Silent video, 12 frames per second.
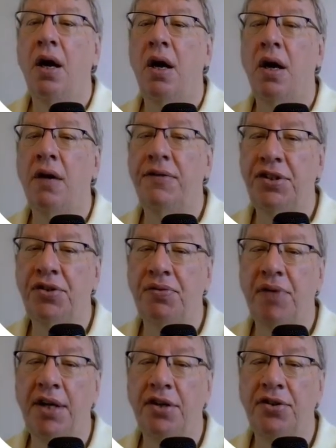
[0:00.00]
of this
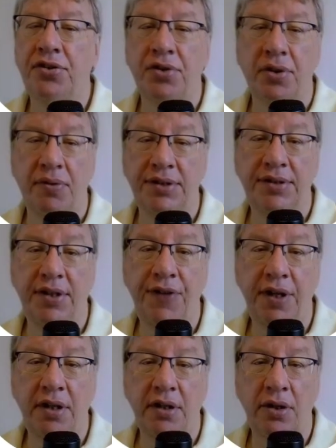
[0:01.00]
rider's story is
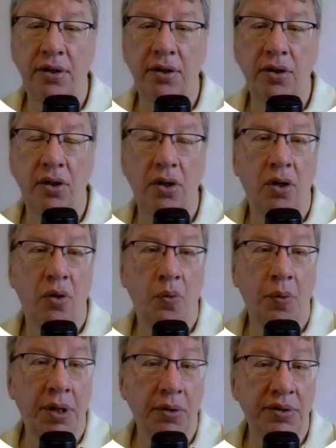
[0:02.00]
difficult.
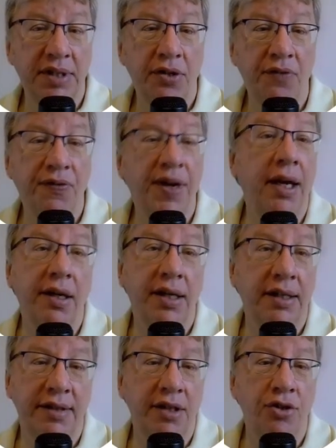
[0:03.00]
We know that the wagon
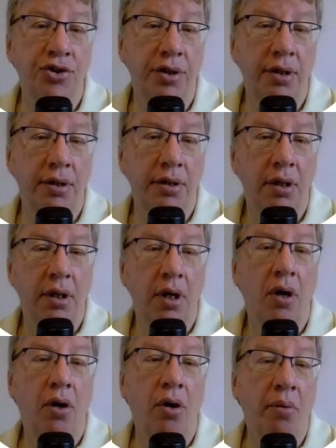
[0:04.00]
is ancient.
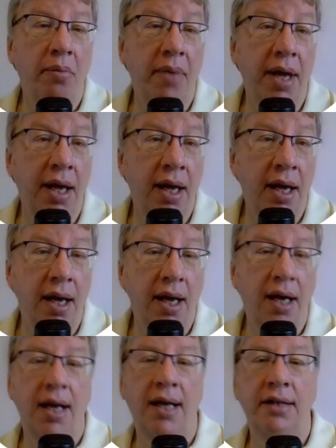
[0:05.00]
Homer
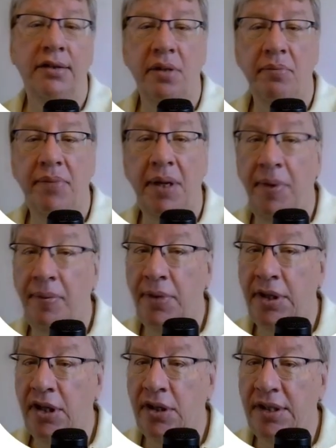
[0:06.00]
and some Babylonian